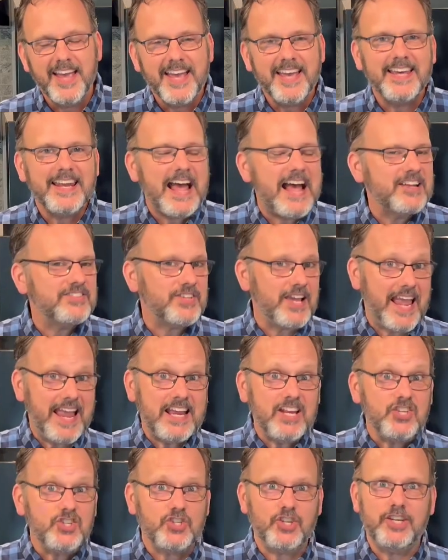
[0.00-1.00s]
It has
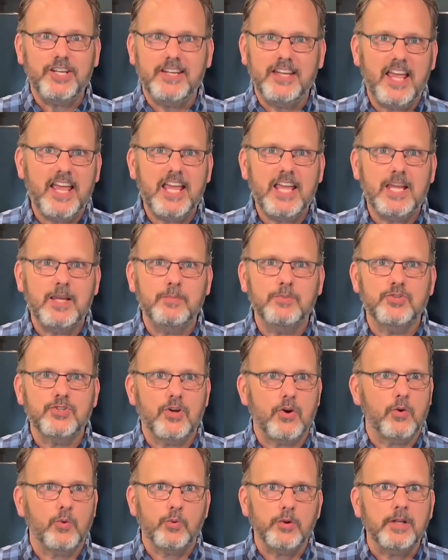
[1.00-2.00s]
ancient names
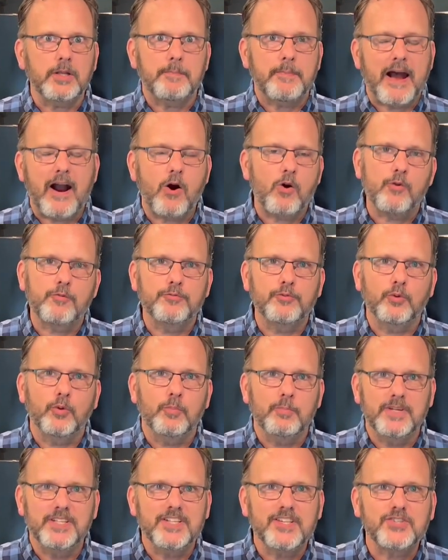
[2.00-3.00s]
that are really
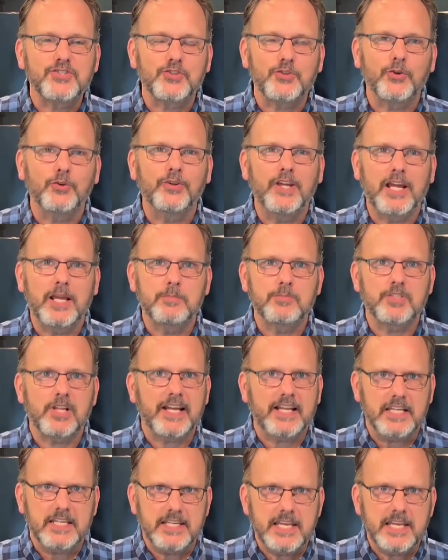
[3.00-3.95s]
powerful medicinal names like